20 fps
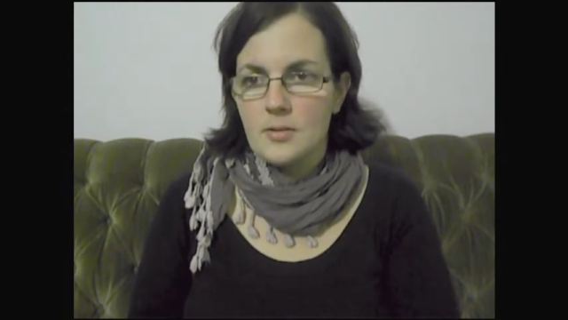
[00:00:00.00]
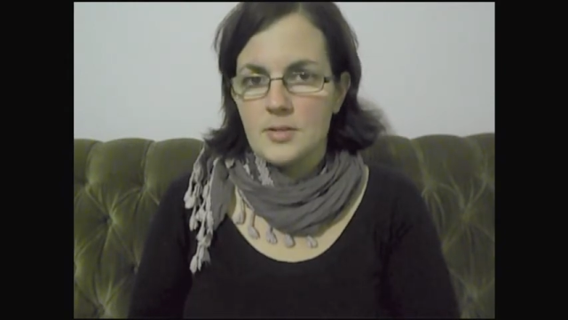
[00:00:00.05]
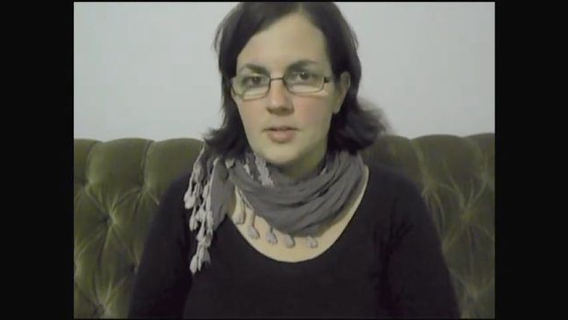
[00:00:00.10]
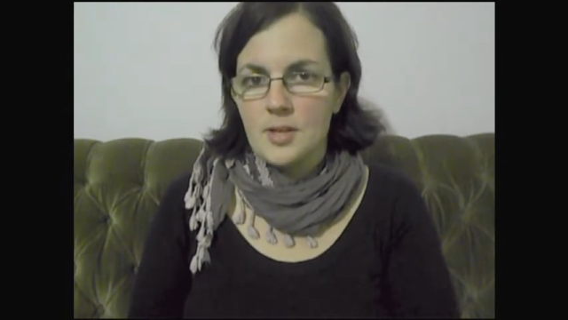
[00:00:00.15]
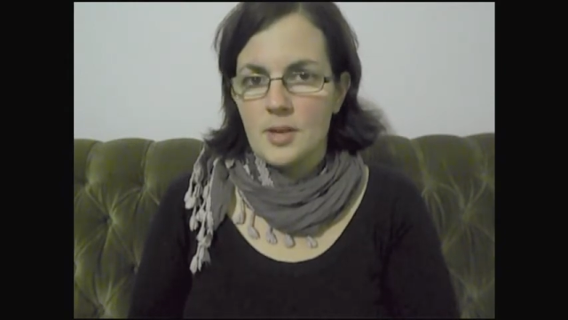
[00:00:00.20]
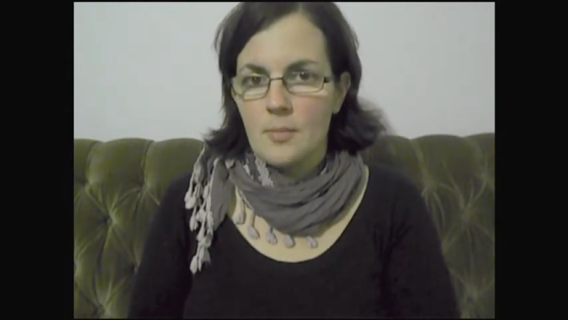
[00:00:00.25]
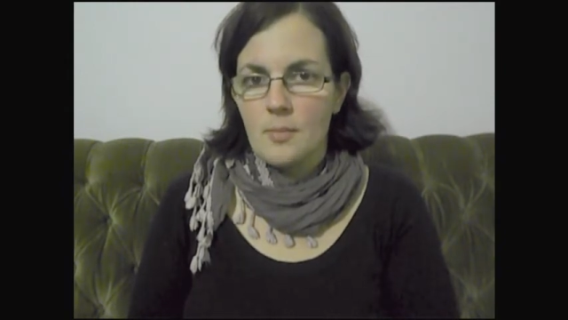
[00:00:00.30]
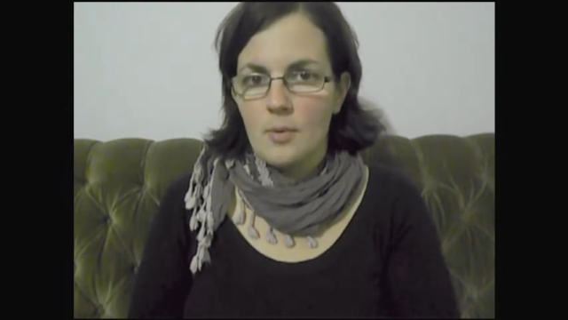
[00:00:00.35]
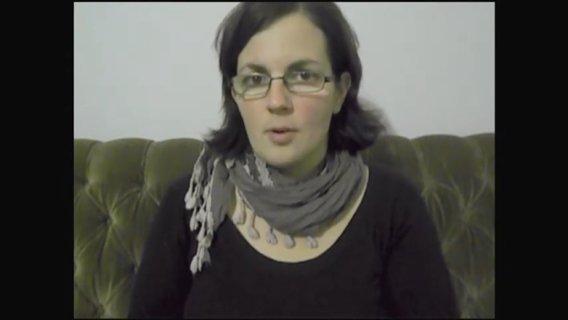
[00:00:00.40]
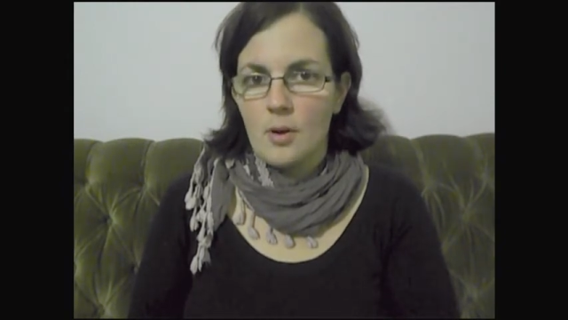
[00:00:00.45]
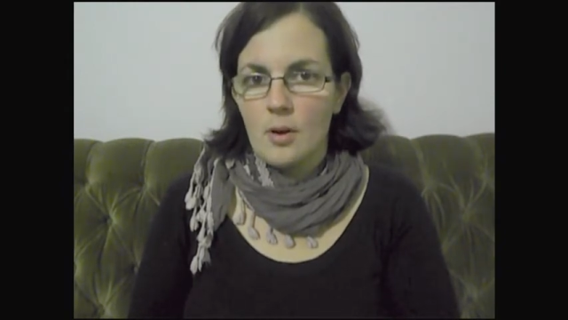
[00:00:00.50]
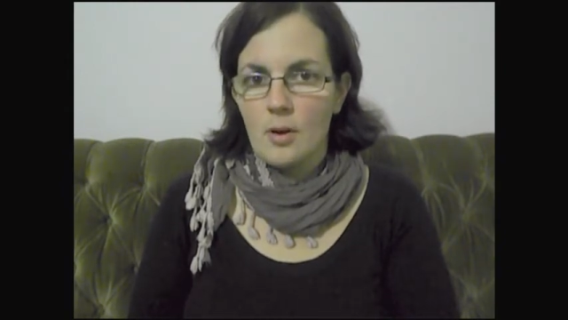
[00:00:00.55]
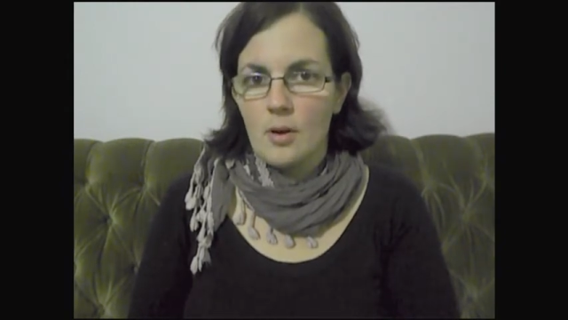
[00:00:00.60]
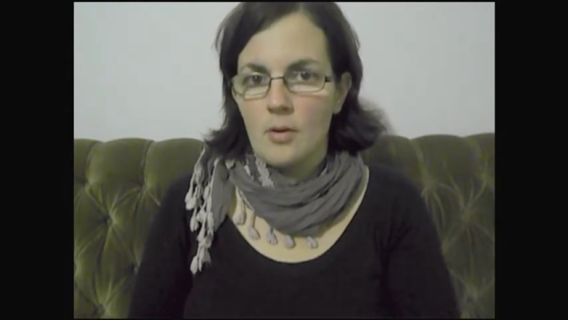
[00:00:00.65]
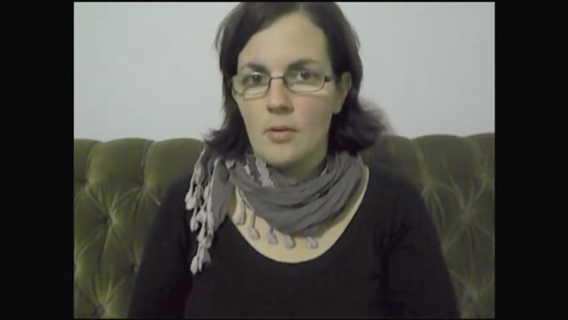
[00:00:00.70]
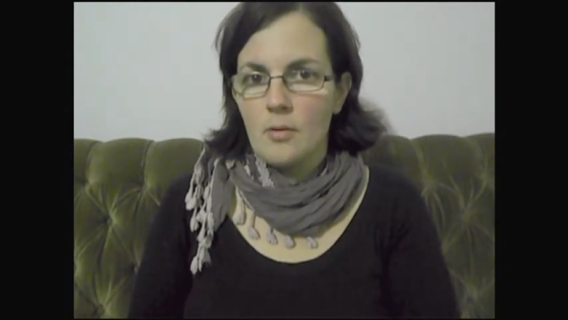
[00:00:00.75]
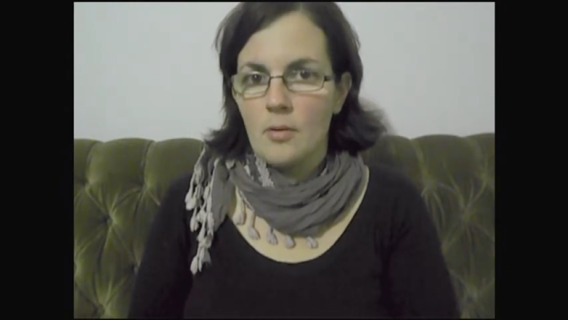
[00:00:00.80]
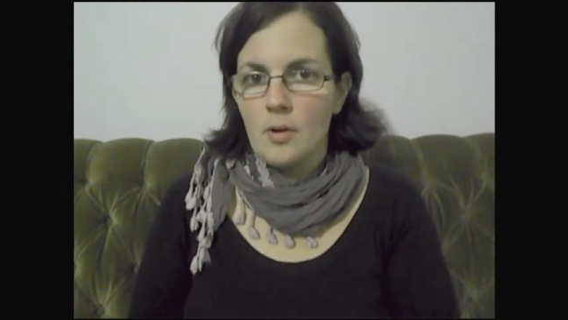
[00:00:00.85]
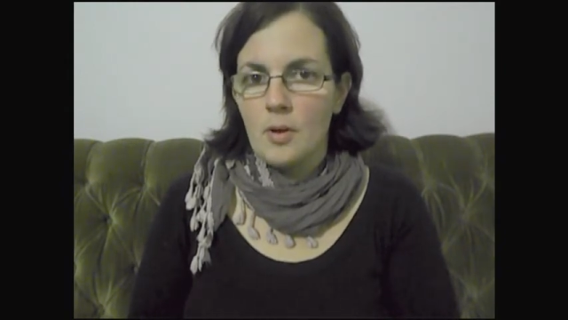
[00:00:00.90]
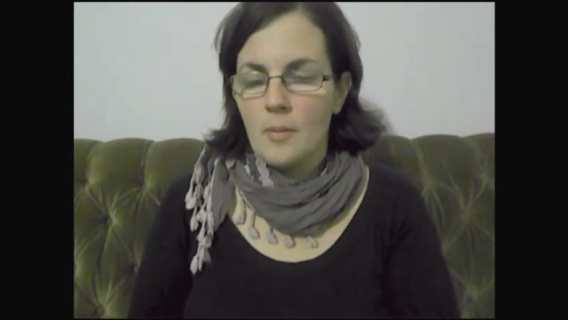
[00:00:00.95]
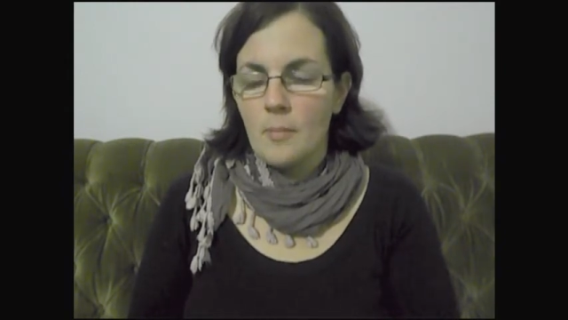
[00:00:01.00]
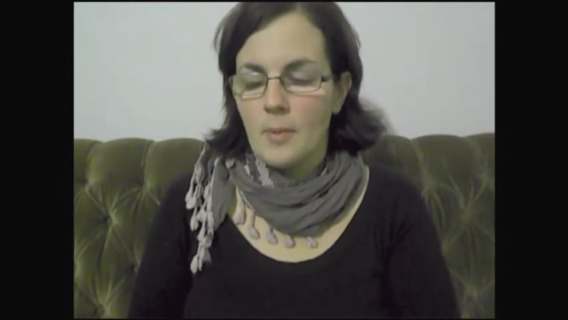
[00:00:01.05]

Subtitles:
somehow,